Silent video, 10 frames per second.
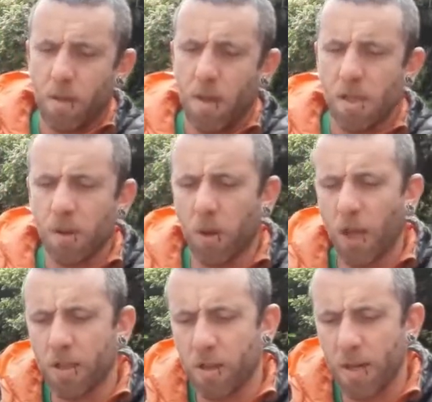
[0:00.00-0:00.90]
So what
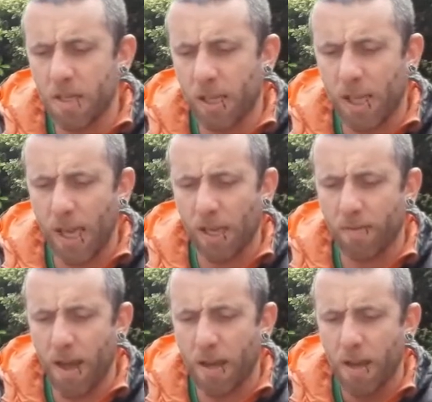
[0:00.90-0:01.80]
I do is you get your
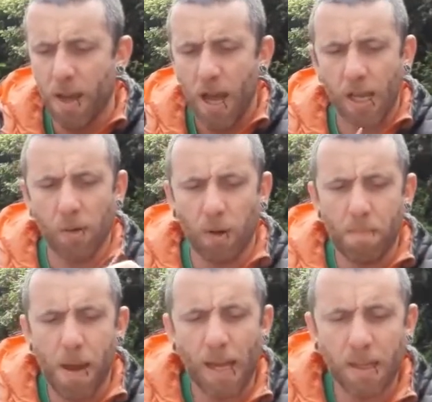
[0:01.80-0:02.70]
red and you
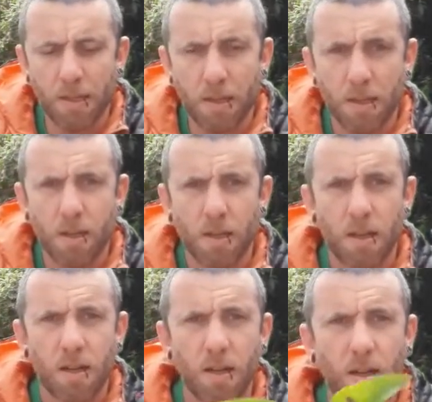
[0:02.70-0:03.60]
want to paint,
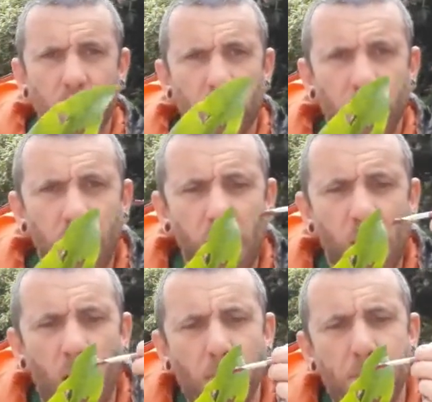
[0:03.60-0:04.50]
are you ready,
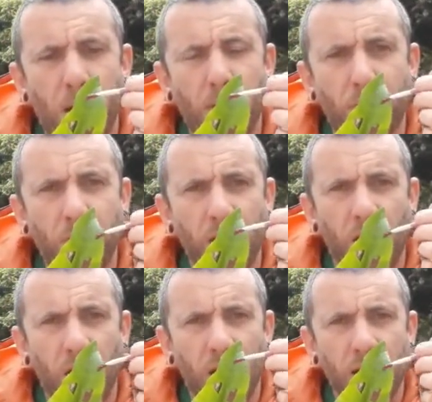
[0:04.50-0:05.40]
above the
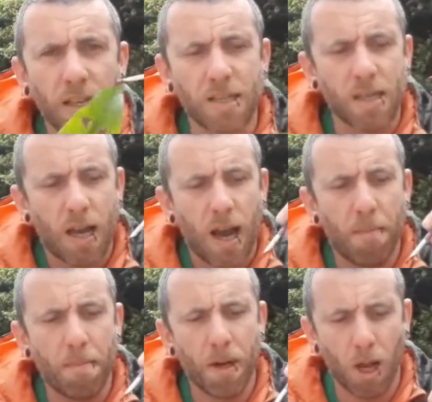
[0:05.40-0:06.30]
eyes
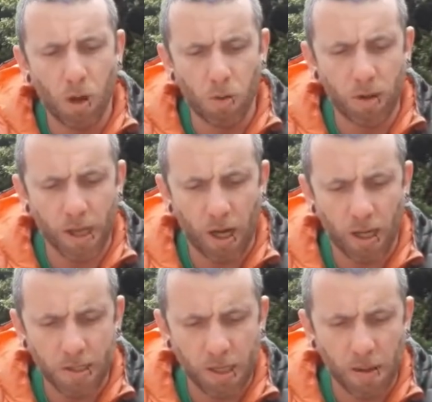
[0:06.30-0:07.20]
and below the
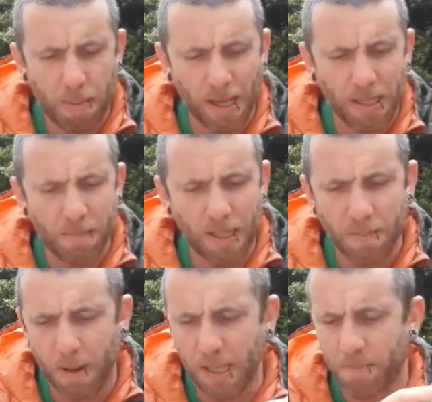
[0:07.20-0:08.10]
eyes. So you paint,
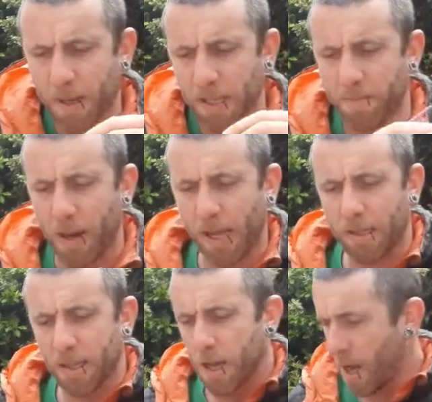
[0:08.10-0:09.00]

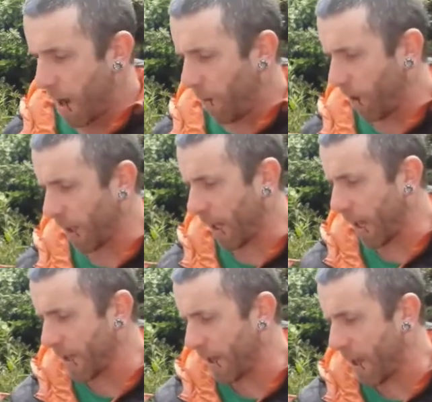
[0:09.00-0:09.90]
paint, and what you'll
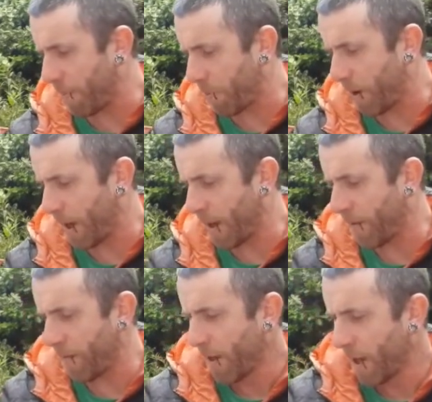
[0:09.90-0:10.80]
end up
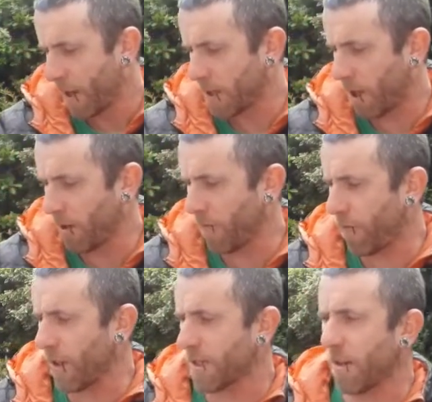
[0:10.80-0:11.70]
with is
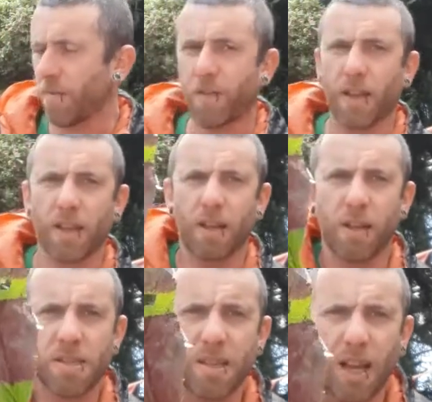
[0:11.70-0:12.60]
hopefully something that
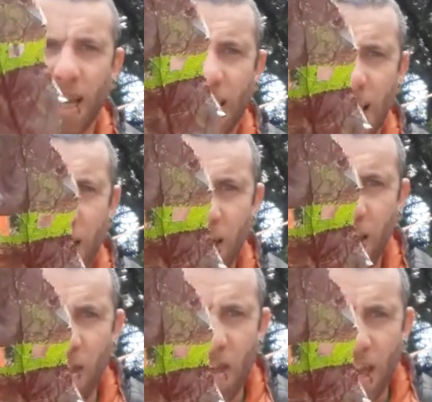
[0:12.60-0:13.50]
looks like
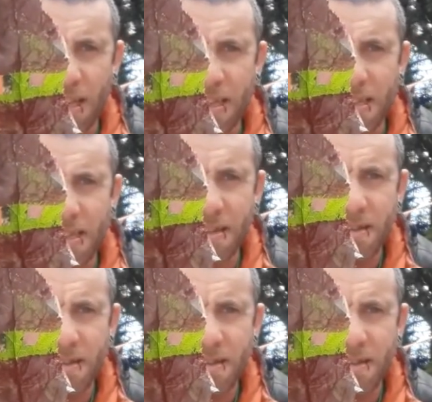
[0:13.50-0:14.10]
this.